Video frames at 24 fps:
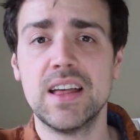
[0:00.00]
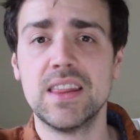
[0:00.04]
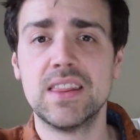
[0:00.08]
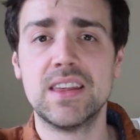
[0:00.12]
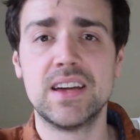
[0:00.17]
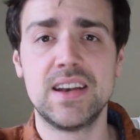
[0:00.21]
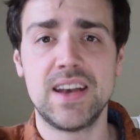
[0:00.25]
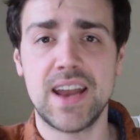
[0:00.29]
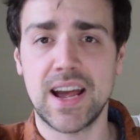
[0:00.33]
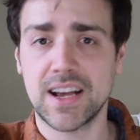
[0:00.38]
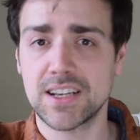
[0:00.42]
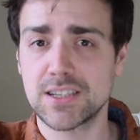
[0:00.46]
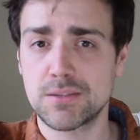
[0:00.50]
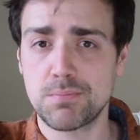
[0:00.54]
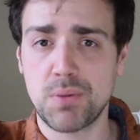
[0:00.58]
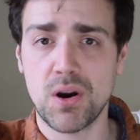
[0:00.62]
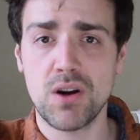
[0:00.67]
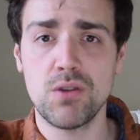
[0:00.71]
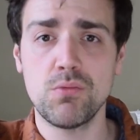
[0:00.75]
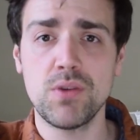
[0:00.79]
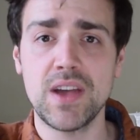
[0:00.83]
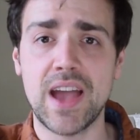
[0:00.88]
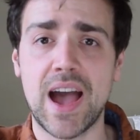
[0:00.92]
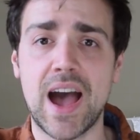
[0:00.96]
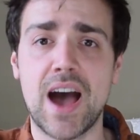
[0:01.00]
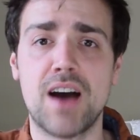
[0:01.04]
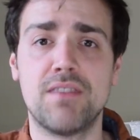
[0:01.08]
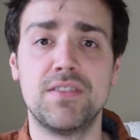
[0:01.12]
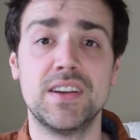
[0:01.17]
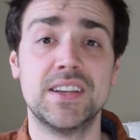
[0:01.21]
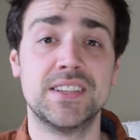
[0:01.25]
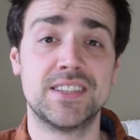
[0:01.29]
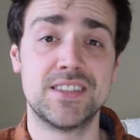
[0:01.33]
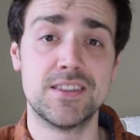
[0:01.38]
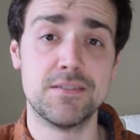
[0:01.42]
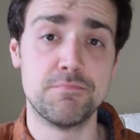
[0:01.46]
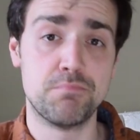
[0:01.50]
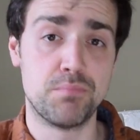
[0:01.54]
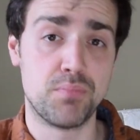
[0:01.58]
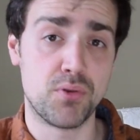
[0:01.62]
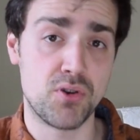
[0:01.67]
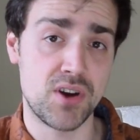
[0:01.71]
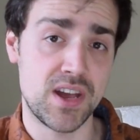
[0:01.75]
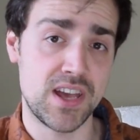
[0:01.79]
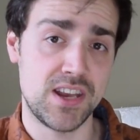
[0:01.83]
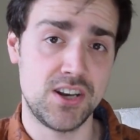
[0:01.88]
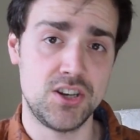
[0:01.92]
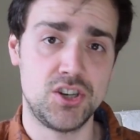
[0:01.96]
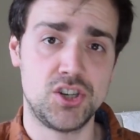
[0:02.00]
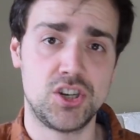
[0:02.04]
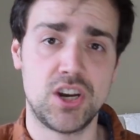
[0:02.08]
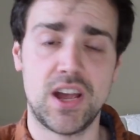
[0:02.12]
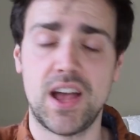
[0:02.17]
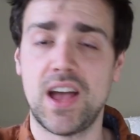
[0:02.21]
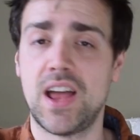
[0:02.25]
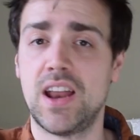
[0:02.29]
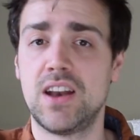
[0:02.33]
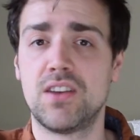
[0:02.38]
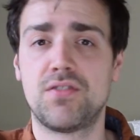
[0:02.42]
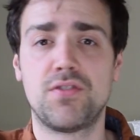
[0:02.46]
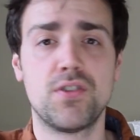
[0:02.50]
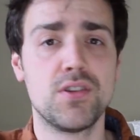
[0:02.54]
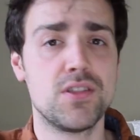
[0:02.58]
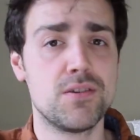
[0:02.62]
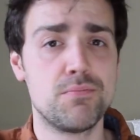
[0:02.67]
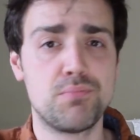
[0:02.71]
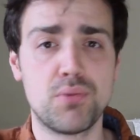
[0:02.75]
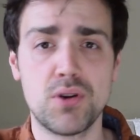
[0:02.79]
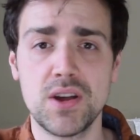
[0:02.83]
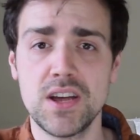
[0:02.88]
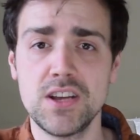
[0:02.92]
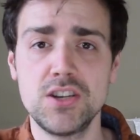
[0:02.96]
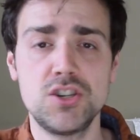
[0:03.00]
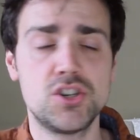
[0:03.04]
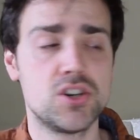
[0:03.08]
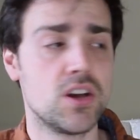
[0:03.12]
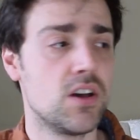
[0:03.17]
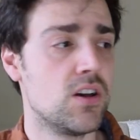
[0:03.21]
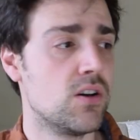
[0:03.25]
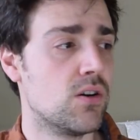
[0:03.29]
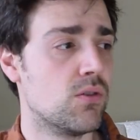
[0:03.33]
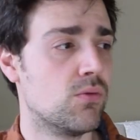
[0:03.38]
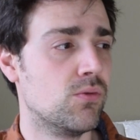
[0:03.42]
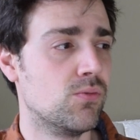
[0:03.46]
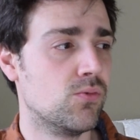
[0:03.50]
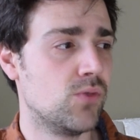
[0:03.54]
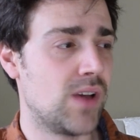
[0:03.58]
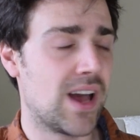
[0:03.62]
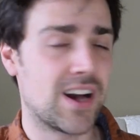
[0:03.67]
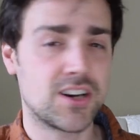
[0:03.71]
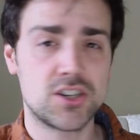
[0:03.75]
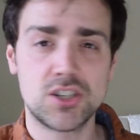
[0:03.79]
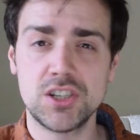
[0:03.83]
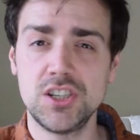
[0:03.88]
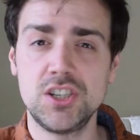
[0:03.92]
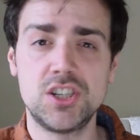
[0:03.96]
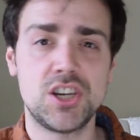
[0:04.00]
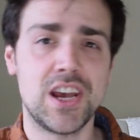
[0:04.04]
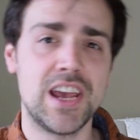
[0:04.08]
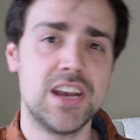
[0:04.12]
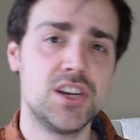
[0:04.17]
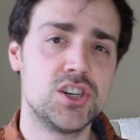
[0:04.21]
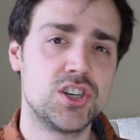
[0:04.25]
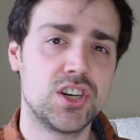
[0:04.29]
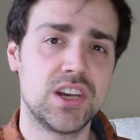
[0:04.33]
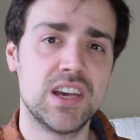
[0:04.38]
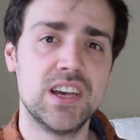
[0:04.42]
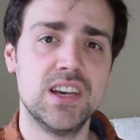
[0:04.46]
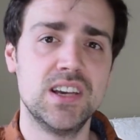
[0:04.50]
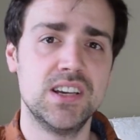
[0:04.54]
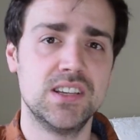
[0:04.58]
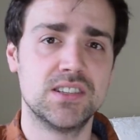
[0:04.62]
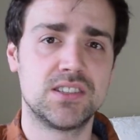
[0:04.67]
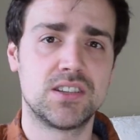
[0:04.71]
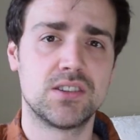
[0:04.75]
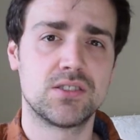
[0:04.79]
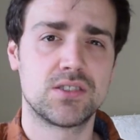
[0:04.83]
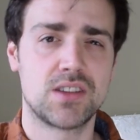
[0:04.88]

The next part we have is the bridge. And for the bridge, we actually change keys.